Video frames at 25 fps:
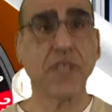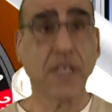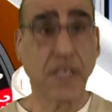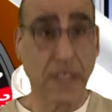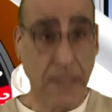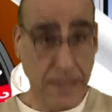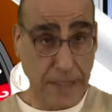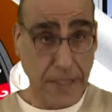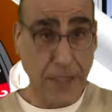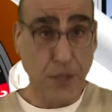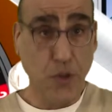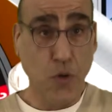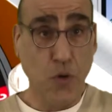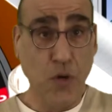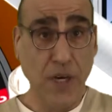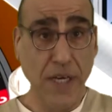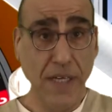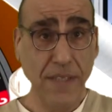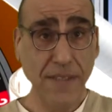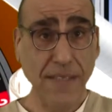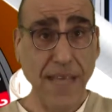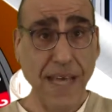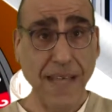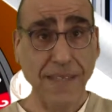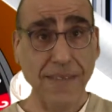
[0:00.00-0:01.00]
Did you
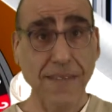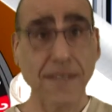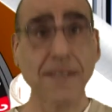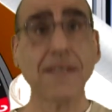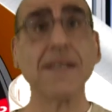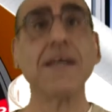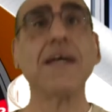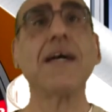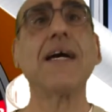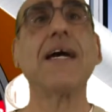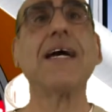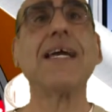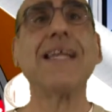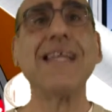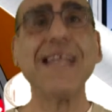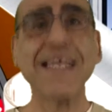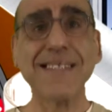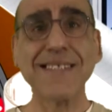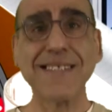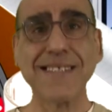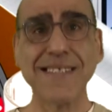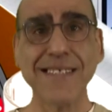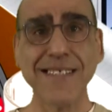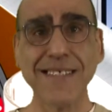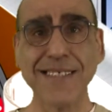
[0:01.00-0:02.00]
hear that?
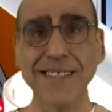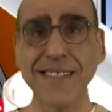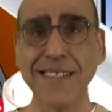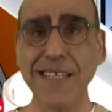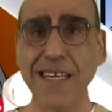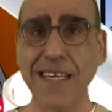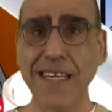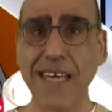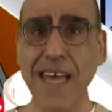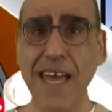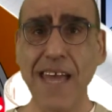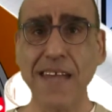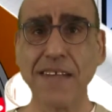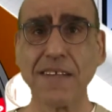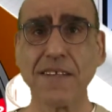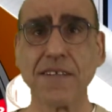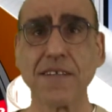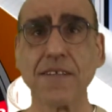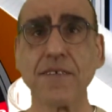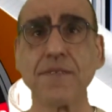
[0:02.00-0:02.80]
Let's listen again.